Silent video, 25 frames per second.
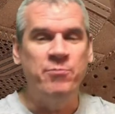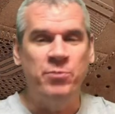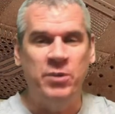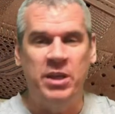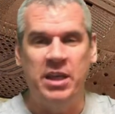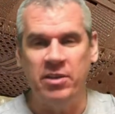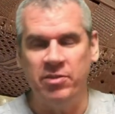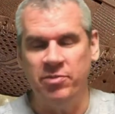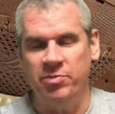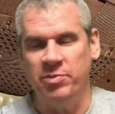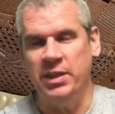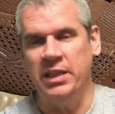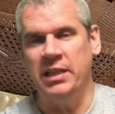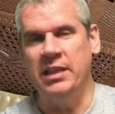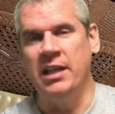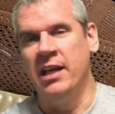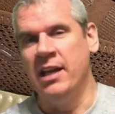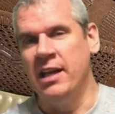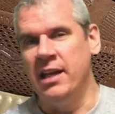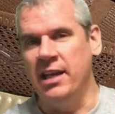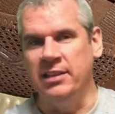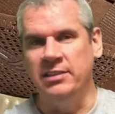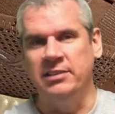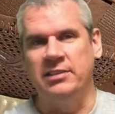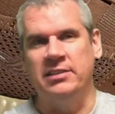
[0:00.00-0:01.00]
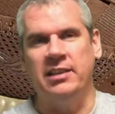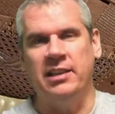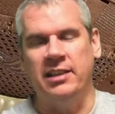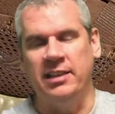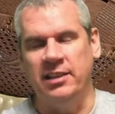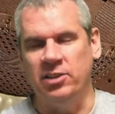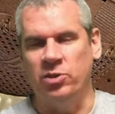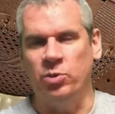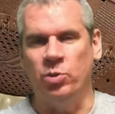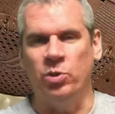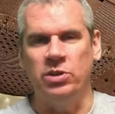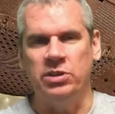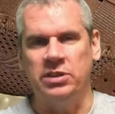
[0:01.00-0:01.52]
Give me insight
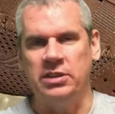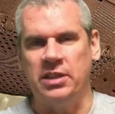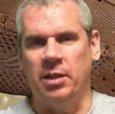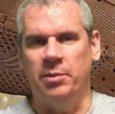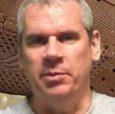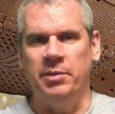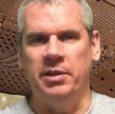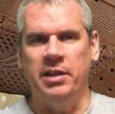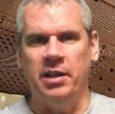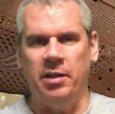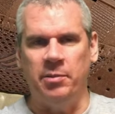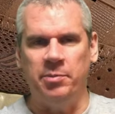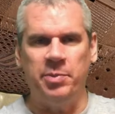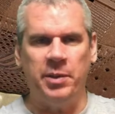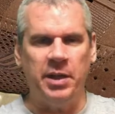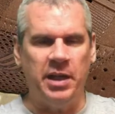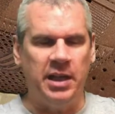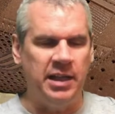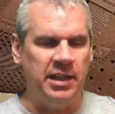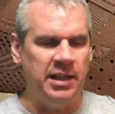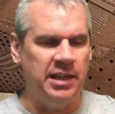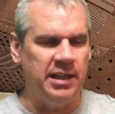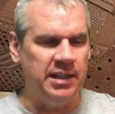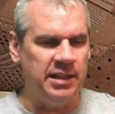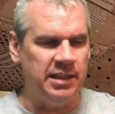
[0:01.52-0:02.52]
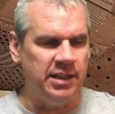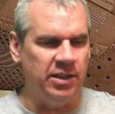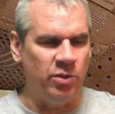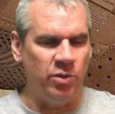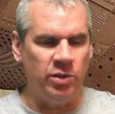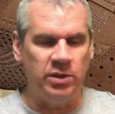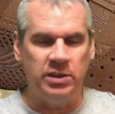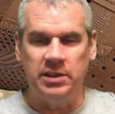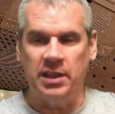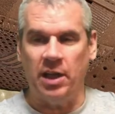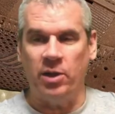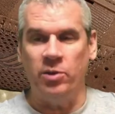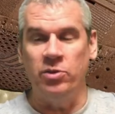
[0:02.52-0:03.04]
into what's coming up, you
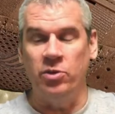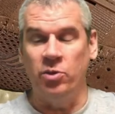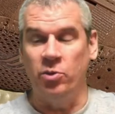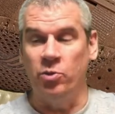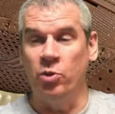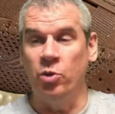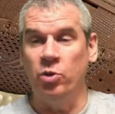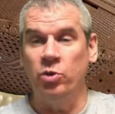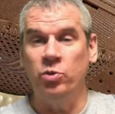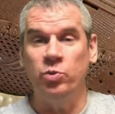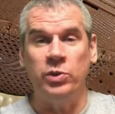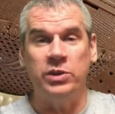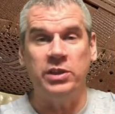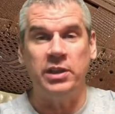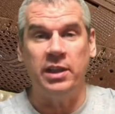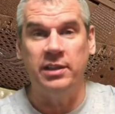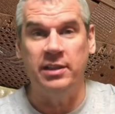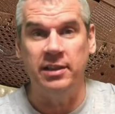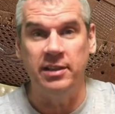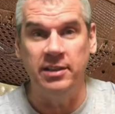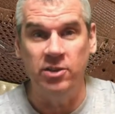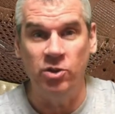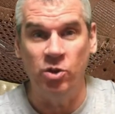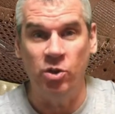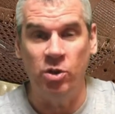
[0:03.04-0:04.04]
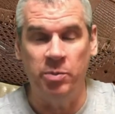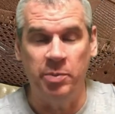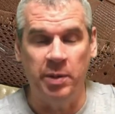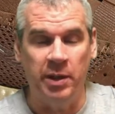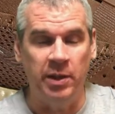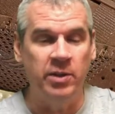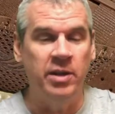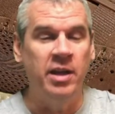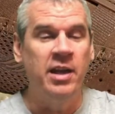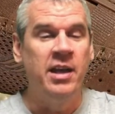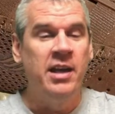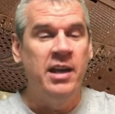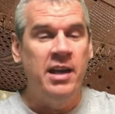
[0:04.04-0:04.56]
know, down the road, which I didn't know
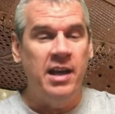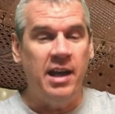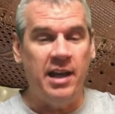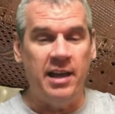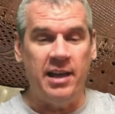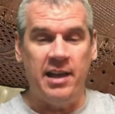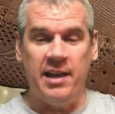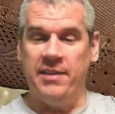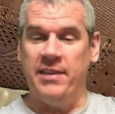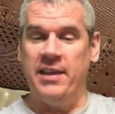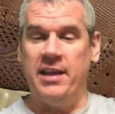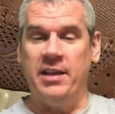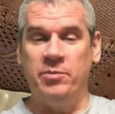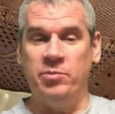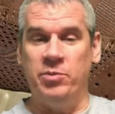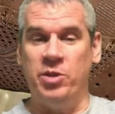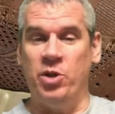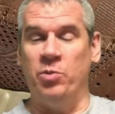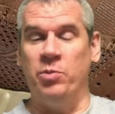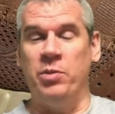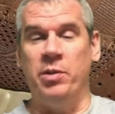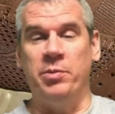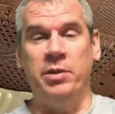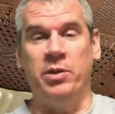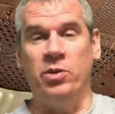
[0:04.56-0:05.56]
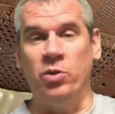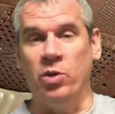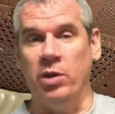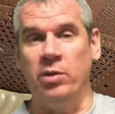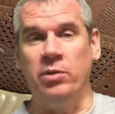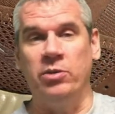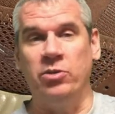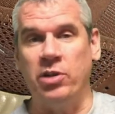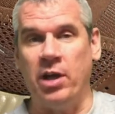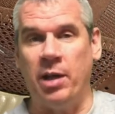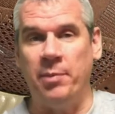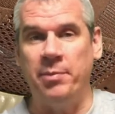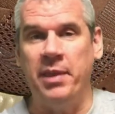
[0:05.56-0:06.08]
about. And then, you know, maybe go out
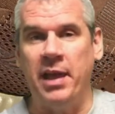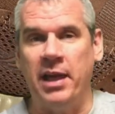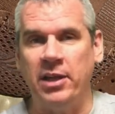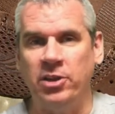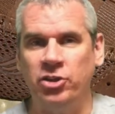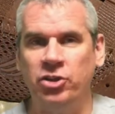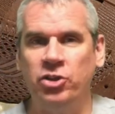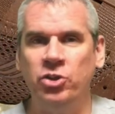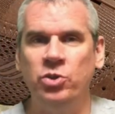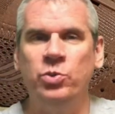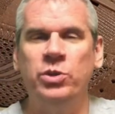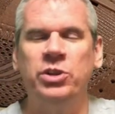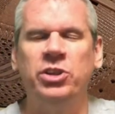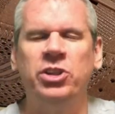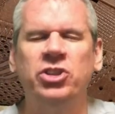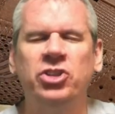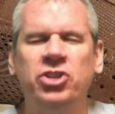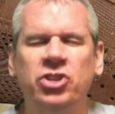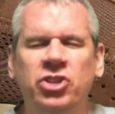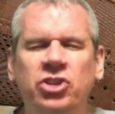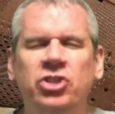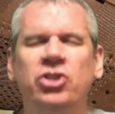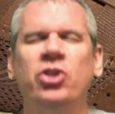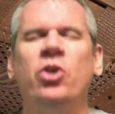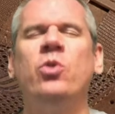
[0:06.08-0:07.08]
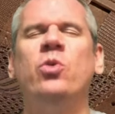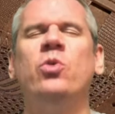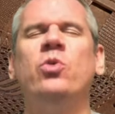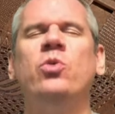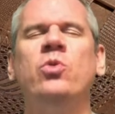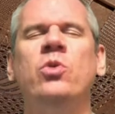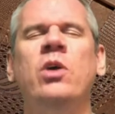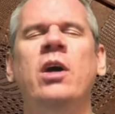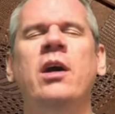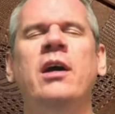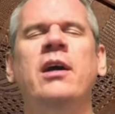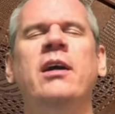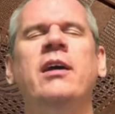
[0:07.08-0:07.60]
and grab that shoe, which is
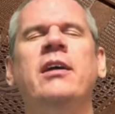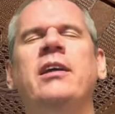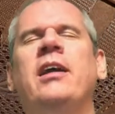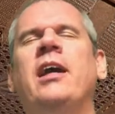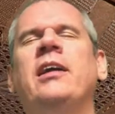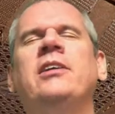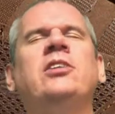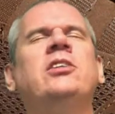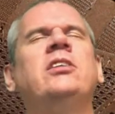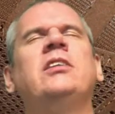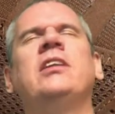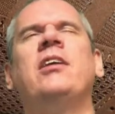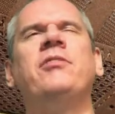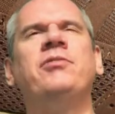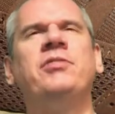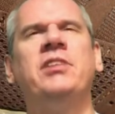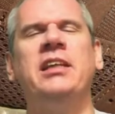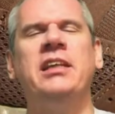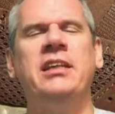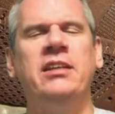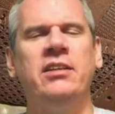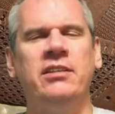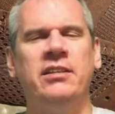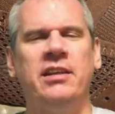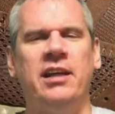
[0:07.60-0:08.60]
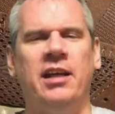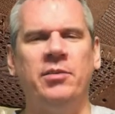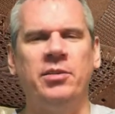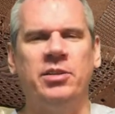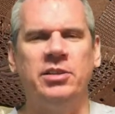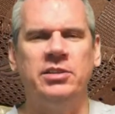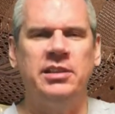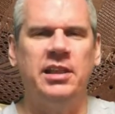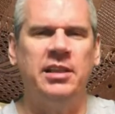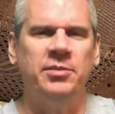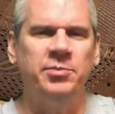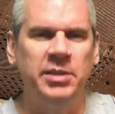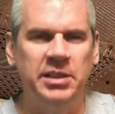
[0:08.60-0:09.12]
so, I just love to hear that
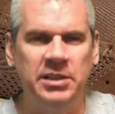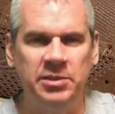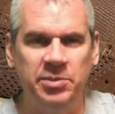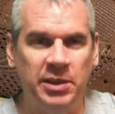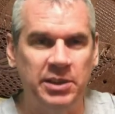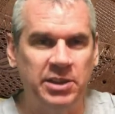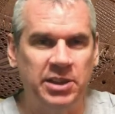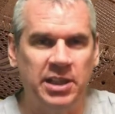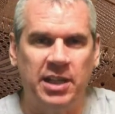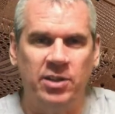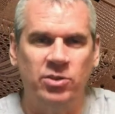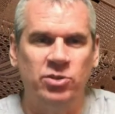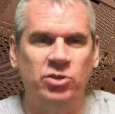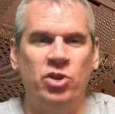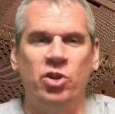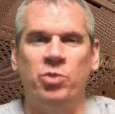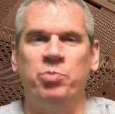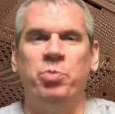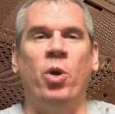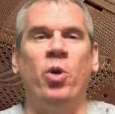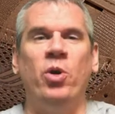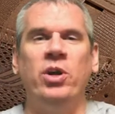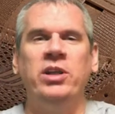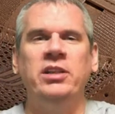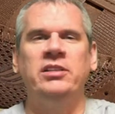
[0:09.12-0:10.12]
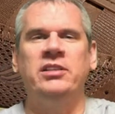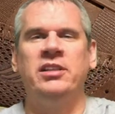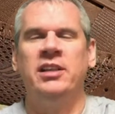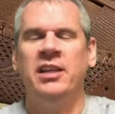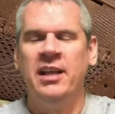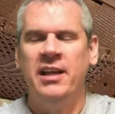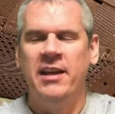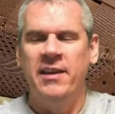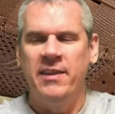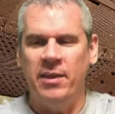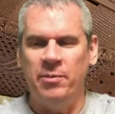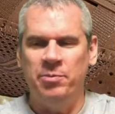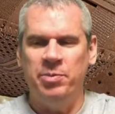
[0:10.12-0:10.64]
because that means my channel's got a point
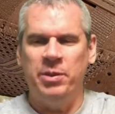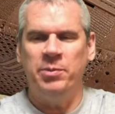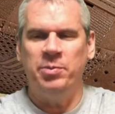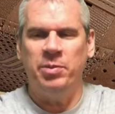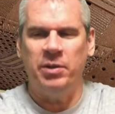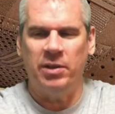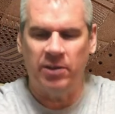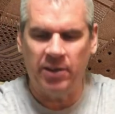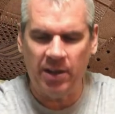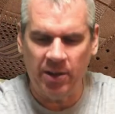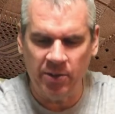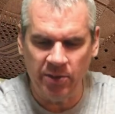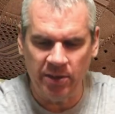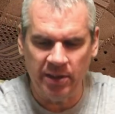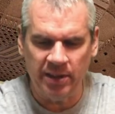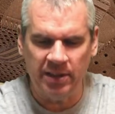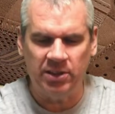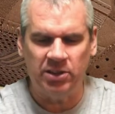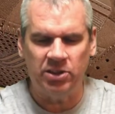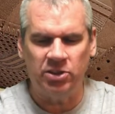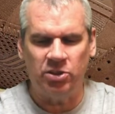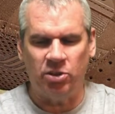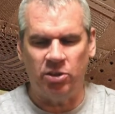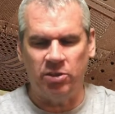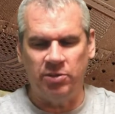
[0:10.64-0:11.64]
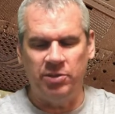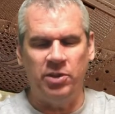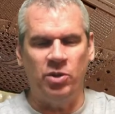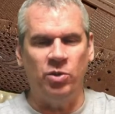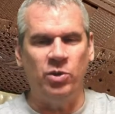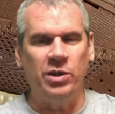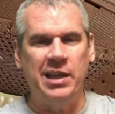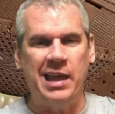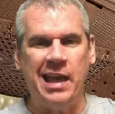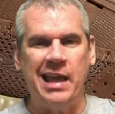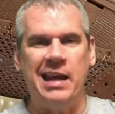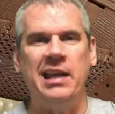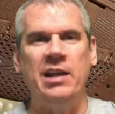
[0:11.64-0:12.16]
that people are out there sort of, you know,
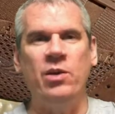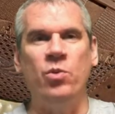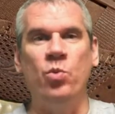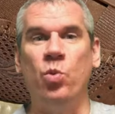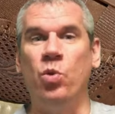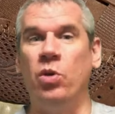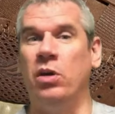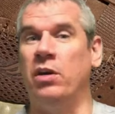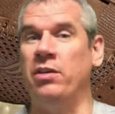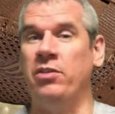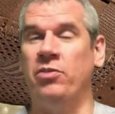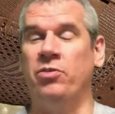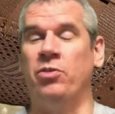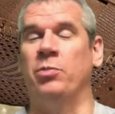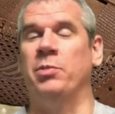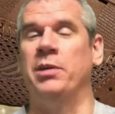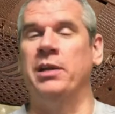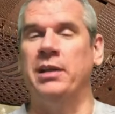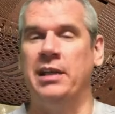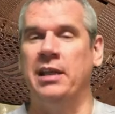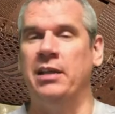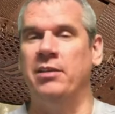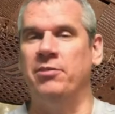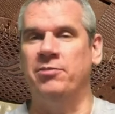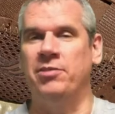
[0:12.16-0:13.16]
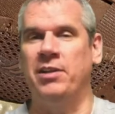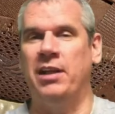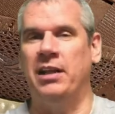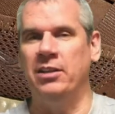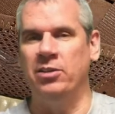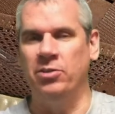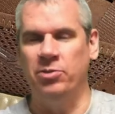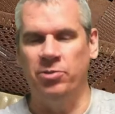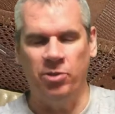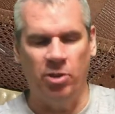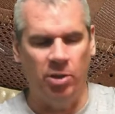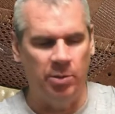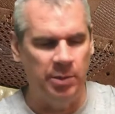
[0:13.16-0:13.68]
getting worth from it, getting
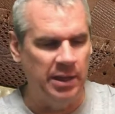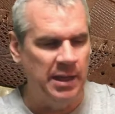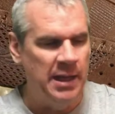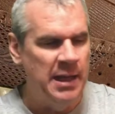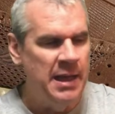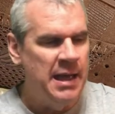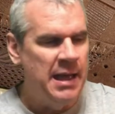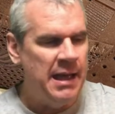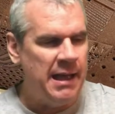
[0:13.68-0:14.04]
value from it.